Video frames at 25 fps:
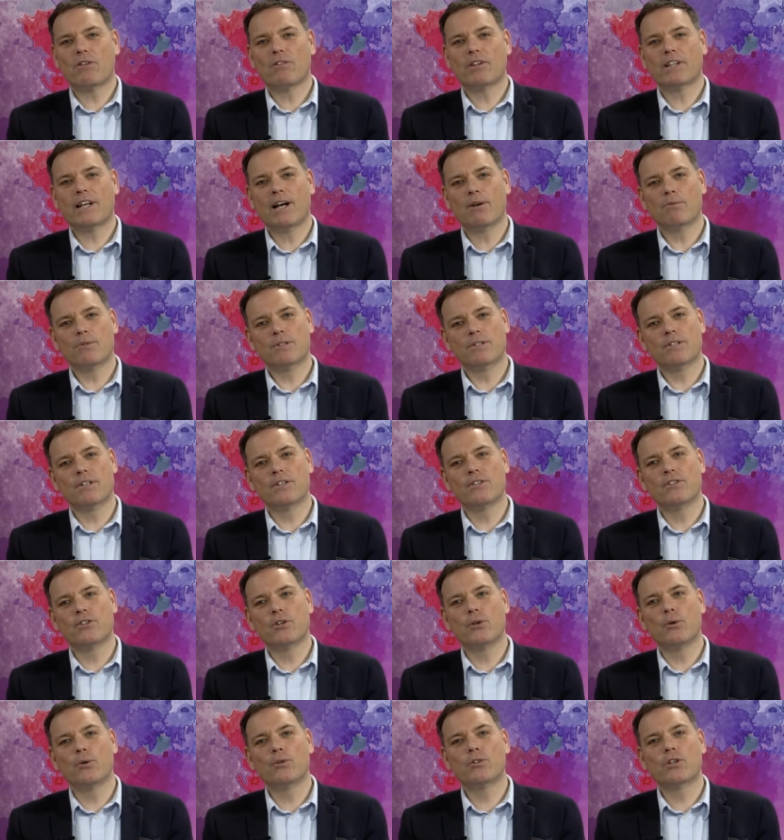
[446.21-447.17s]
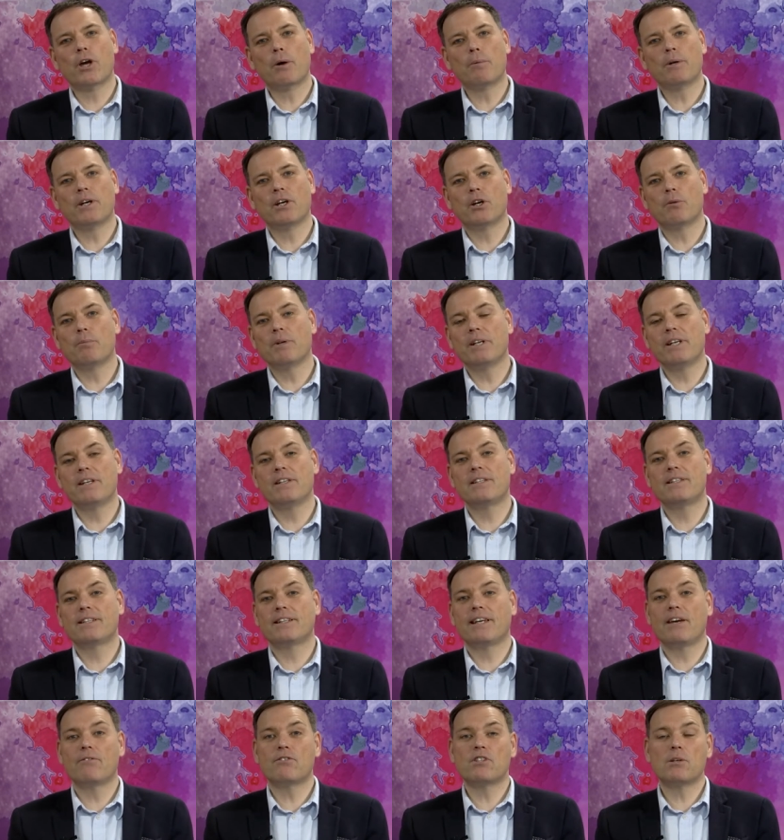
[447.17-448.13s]
counsellors who's going to come in and to
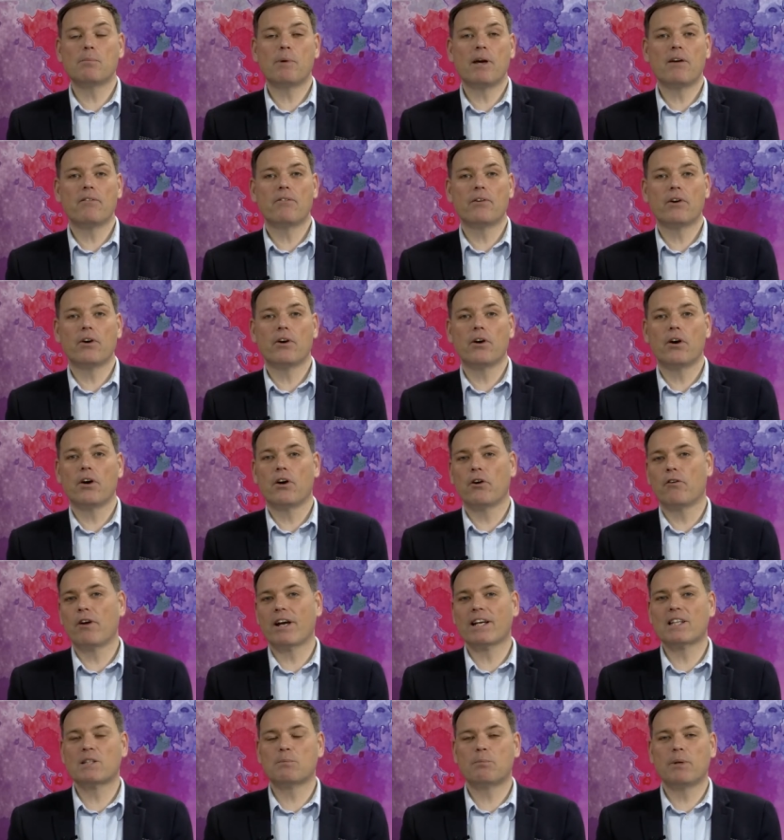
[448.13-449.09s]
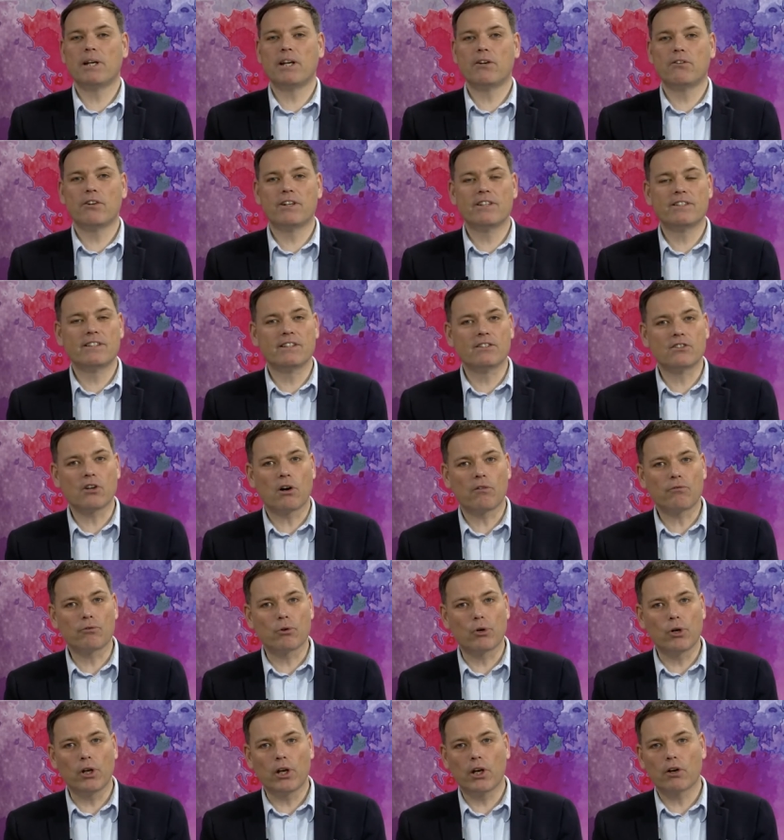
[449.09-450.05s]
give us a bit of her experiences of
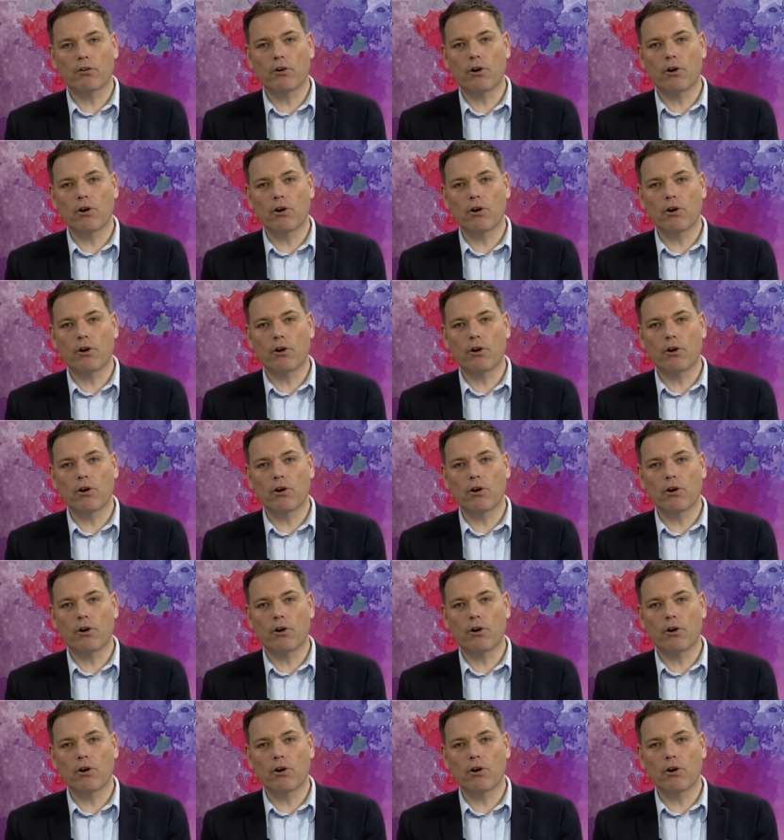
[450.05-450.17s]
running her